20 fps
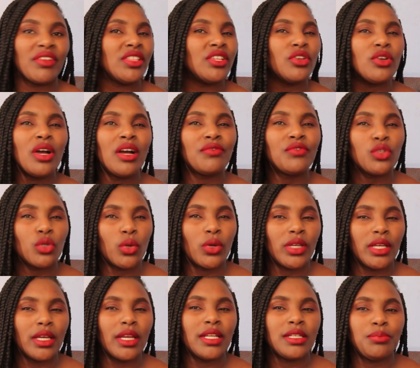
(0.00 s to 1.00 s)
They don't have to
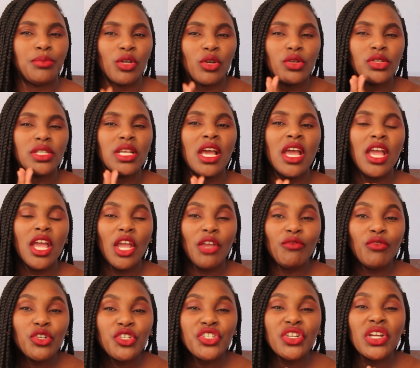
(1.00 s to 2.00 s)
coordinate, because if
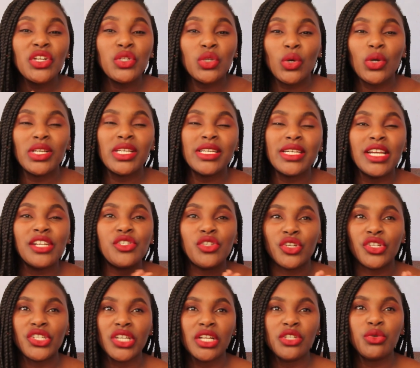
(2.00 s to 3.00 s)
you try to coordinate your
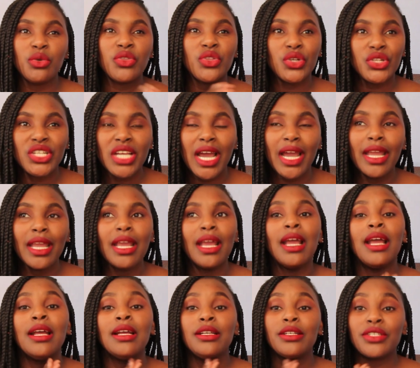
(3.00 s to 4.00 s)
shirt with your tie,
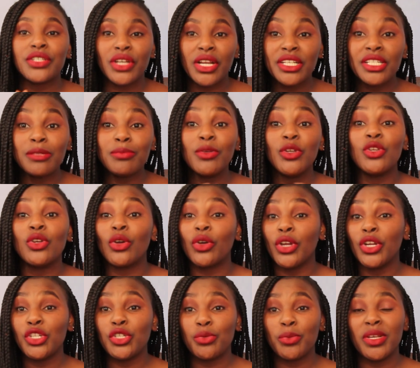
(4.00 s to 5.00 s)
trust me, you're
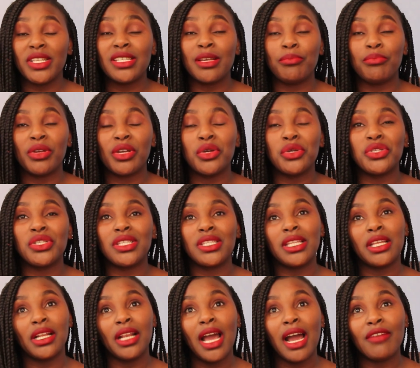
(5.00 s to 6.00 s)
going to mess up, because
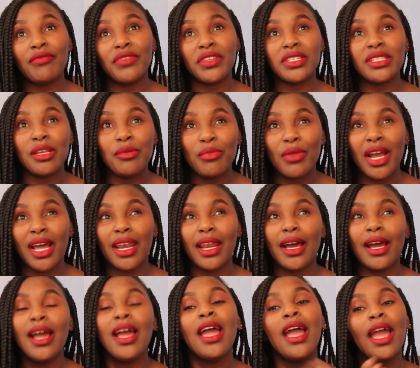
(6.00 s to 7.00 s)
they'll have the same
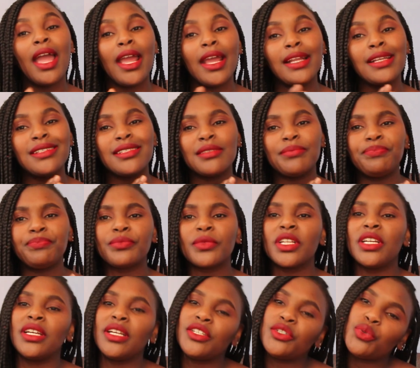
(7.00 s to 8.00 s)
color and
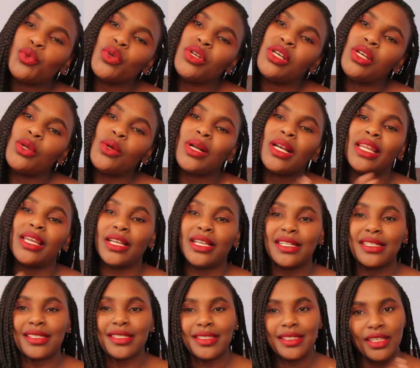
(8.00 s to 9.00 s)
it will look like
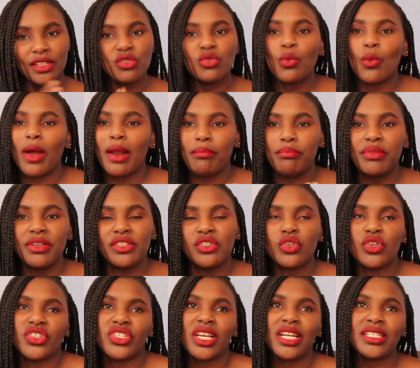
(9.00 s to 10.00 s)
it's just one piece.
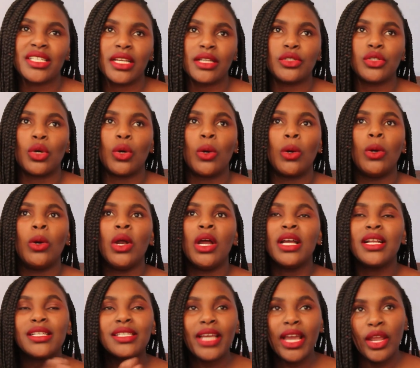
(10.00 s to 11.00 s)
Your shirt and your
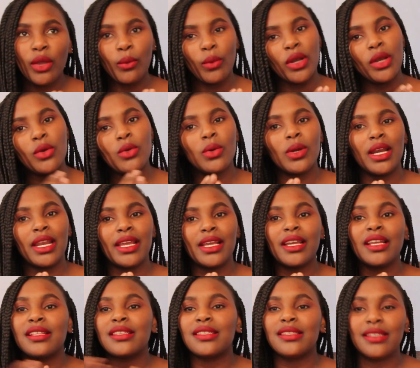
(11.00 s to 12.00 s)
tie will look like
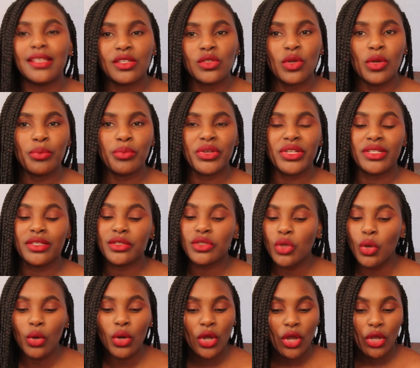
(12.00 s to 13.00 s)
it's just one piece.
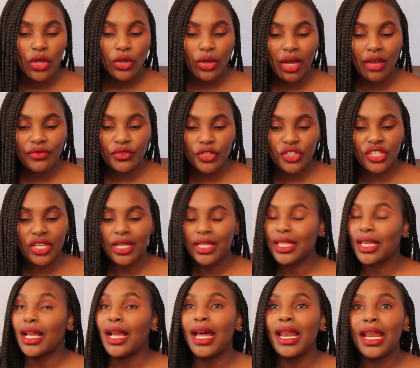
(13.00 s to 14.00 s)
So you have to check
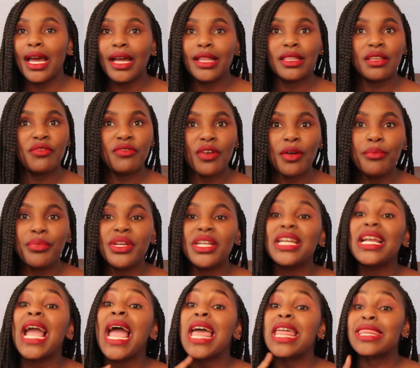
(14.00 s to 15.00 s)
the color, the
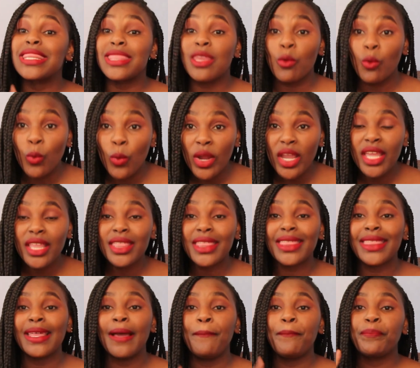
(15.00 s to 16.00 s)
fabric, the
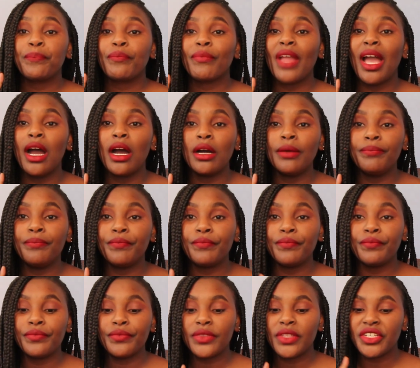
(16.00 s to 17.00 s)
width,
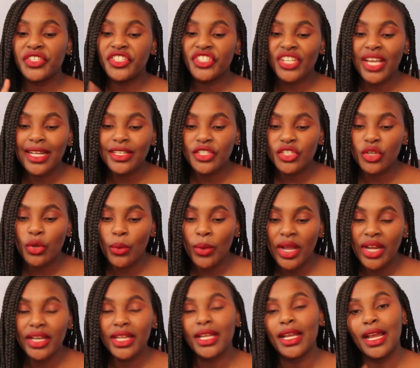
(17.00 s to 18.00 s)
the shirt you're
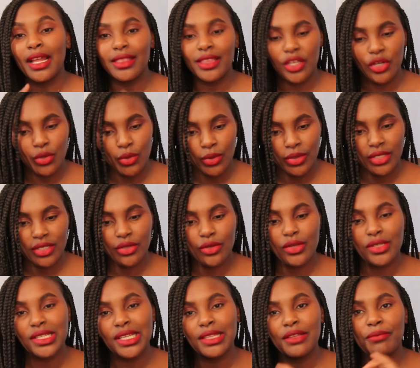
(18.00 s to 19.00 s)
wearing, and the knot.
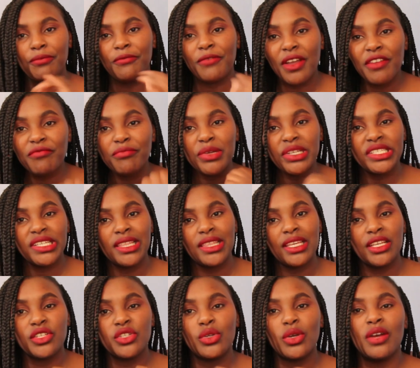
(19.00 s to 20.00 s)
Those are the 5 major
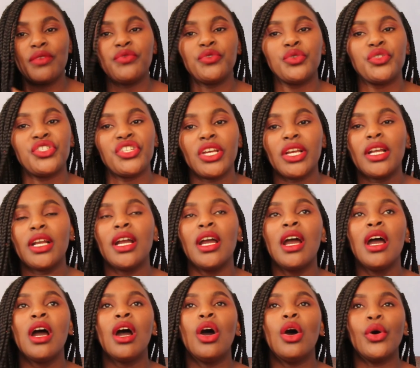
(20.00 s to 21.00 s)
things you have to check,
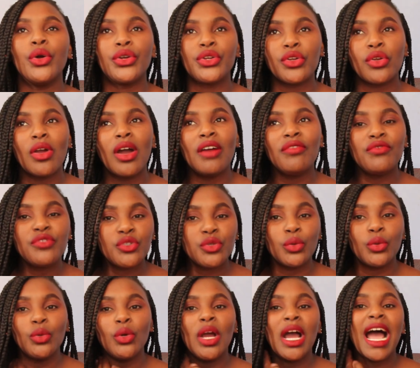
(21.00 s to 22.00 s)
or you have
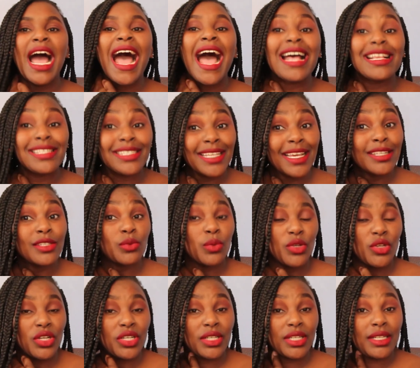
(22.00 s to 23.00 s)
to assess
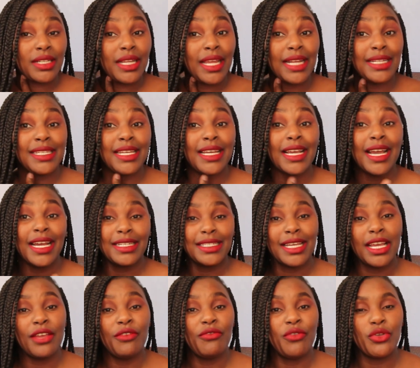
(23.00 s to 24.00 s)
when you're getting a
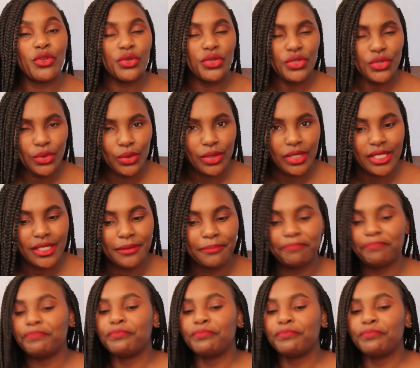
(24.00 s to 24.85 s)
tie for your suit.